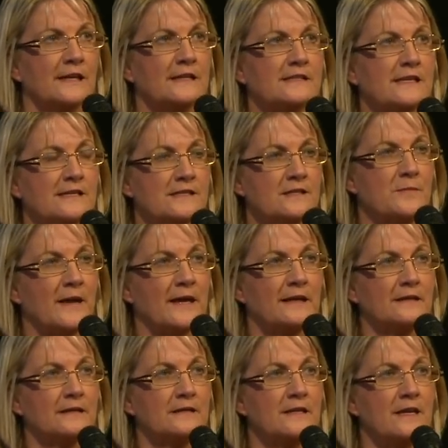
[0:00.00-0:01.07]
It's
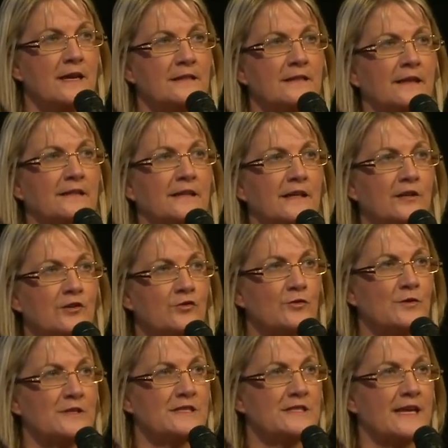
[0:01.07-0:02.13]
estimated that the
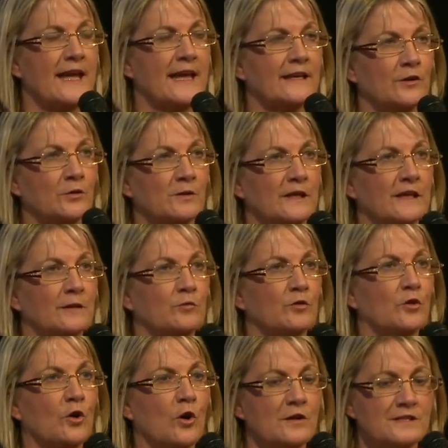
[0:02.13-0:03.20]
interest annually
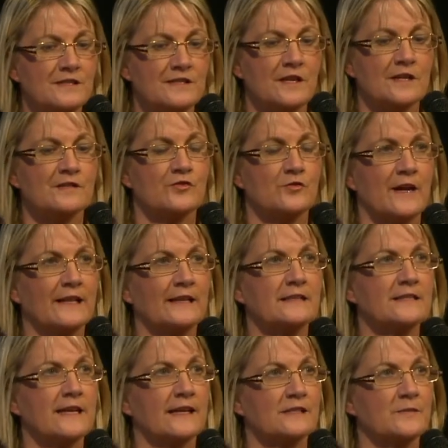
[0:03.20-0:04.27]
will cost
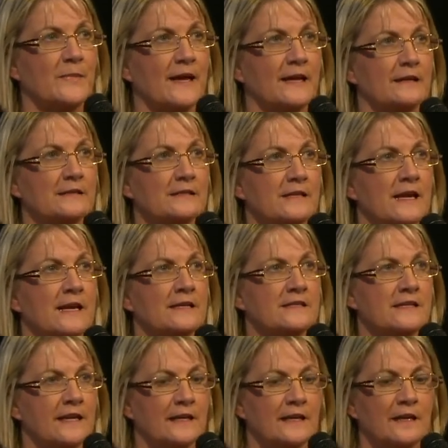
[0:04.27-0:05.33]
Australian taxpayers
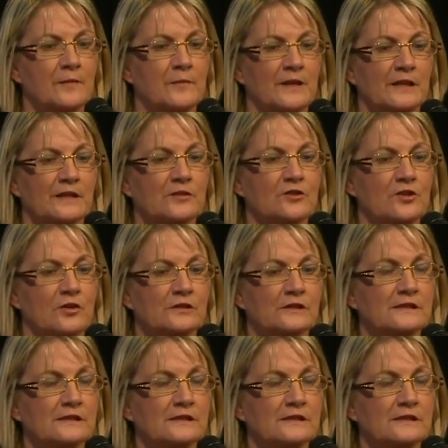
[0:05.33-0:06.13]
$10 billion.